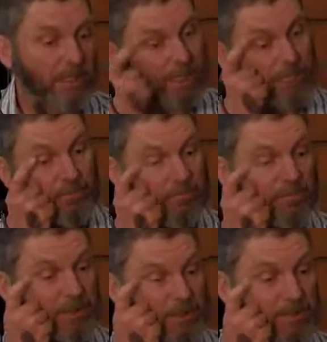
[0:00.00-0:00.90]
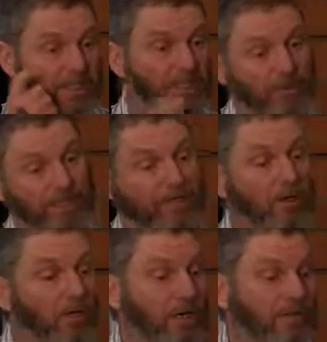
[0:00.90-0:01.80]
and it produced that red
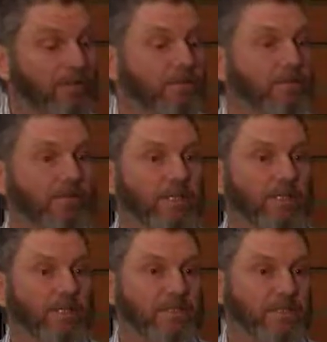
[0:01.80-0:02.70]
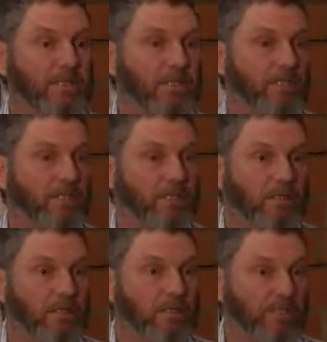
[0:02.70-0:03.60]
tide that you can see
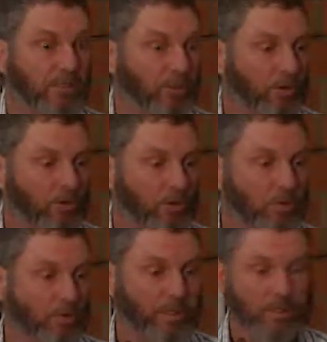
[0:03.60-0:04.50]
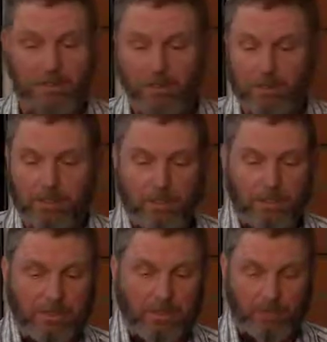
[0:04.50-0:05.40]
in that bottom corner.
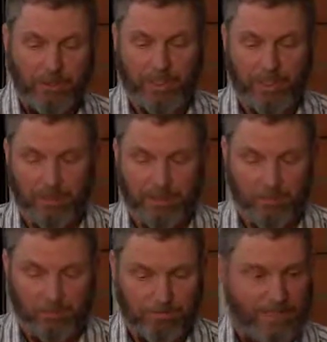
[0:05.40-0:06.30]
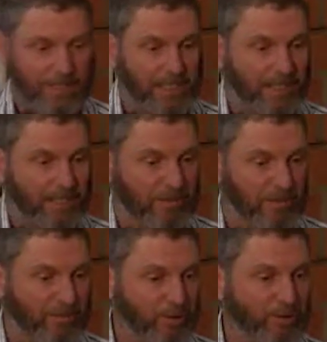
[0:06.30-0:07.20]
So we took our little assay out in
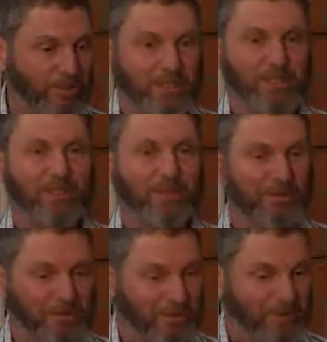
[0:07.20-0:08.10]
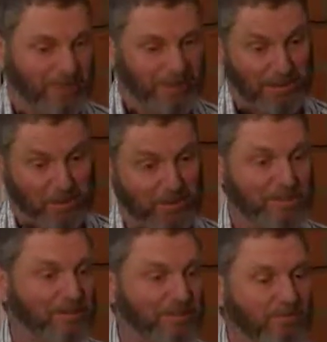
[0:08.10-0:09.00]
the field to see if we could actually
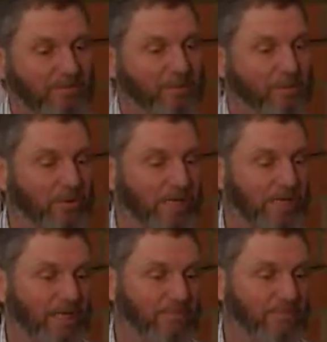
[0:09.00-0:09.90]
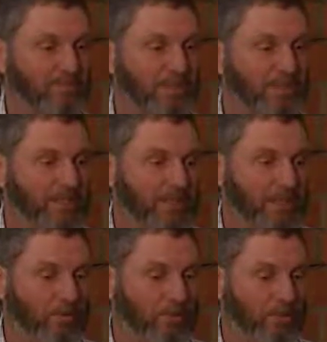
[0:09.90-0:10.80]
monitor for these
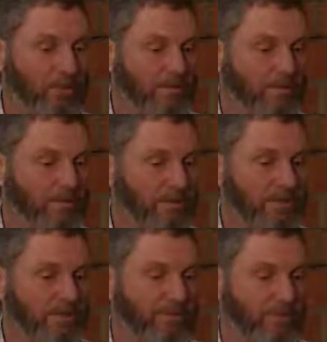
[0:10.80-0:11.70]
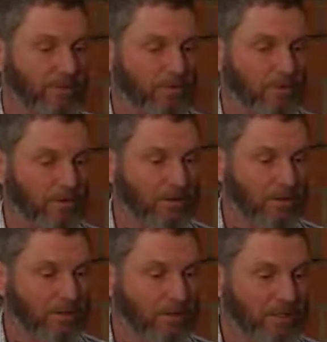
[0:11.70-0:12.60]
alga in the field.
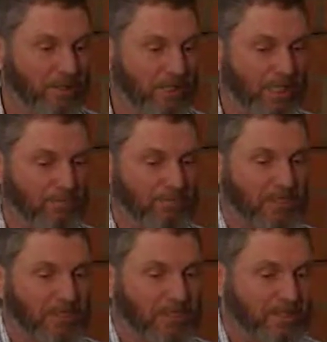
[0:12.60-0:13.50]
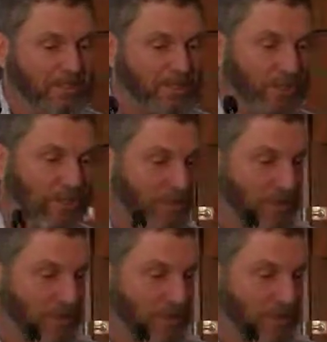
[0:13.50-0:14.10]
So